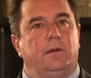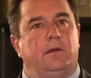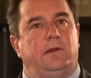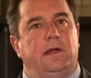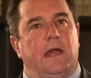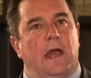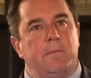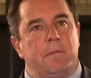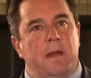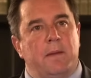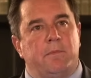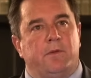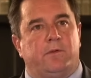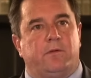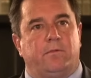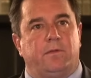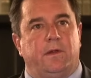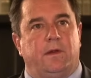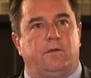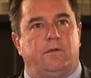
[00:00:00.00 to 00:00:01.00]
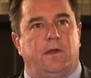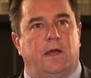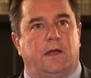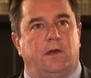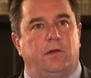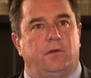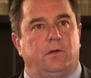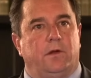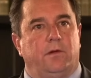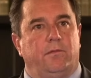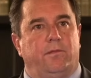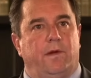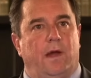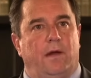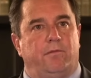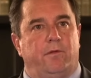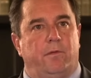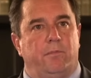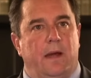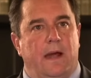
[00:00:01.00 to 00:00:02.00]
DA members of the executive
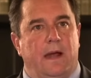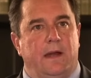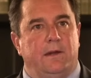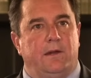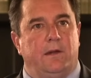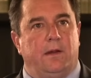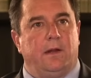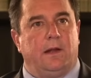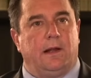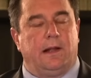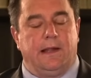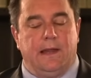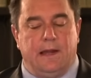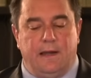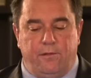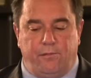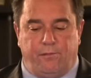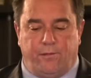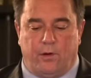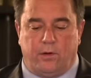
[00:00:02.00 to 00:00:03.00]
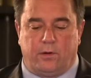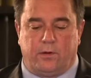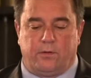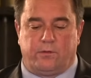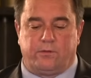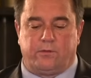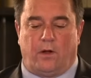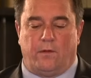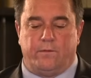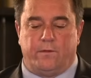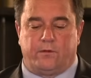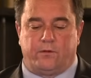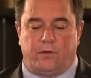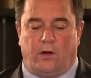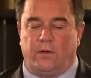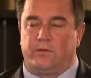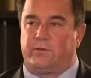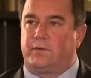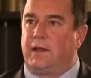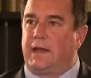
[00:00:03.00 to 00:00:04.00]
have remained clearly focused on the
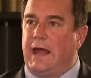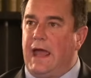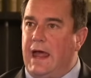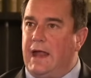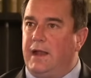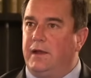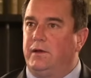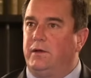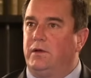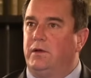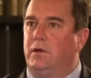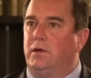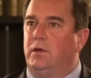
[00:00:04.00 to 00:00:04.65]
task at hand,